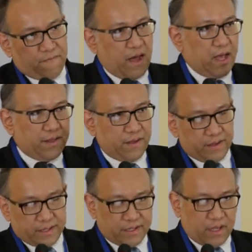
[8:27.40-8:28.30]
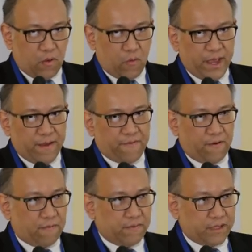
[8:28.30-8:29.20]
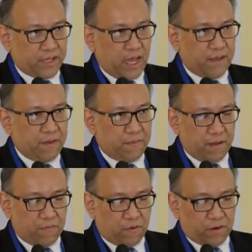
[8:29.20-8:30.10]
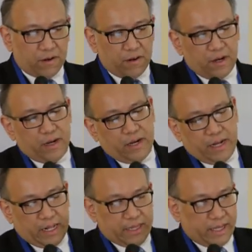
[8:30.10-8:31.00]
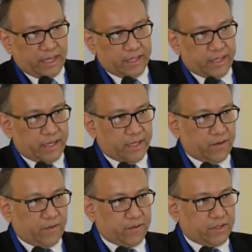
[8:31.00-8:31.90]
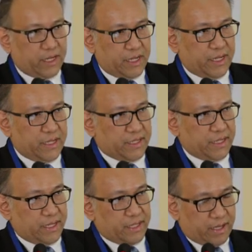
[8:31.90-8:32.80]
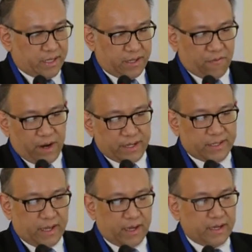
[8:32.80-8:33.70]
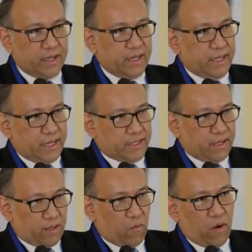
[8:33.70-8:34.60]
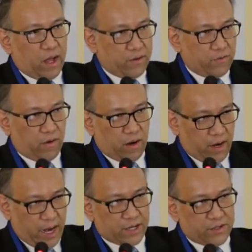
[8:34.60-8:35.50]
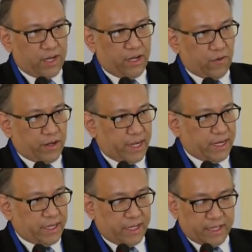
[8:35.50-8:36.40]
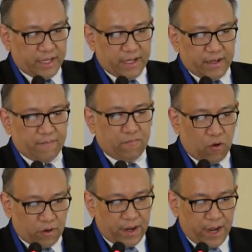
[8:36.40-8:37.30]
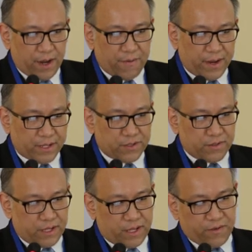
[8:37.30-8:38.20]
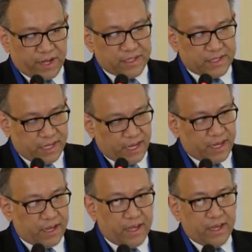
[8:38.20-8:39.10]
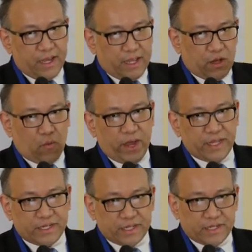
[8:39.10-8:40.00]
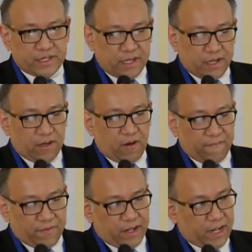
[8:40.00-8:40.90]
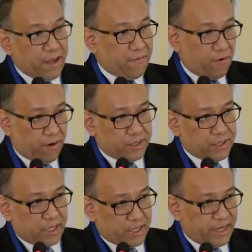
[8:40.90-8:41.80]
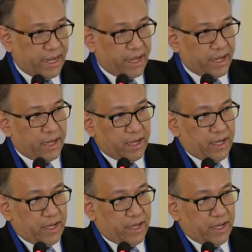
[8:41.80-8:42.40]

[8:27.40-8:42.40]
farthest away from the Thai-Myanmar border, and then those cities in the right side is the one who are actually located in the border area. So then you can see the wages of the laborers. Day